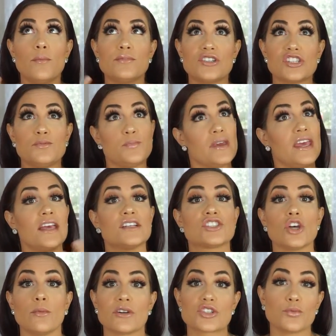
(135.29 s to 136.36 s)
just being
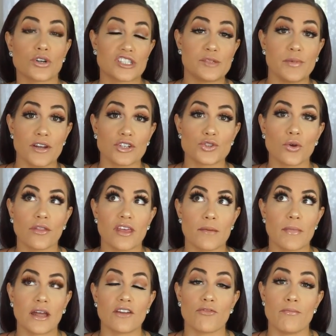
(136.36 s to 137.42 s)
so much more spiritual the
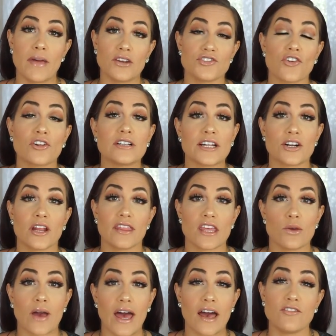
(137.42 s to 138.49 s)
amount of mental clarity that
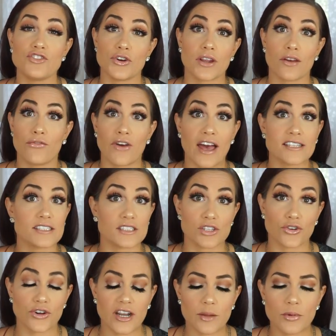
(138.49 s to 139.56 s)
you have during a fast is
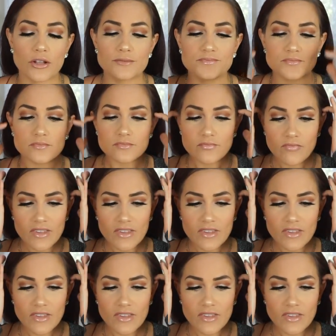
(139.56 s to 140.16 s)
incredible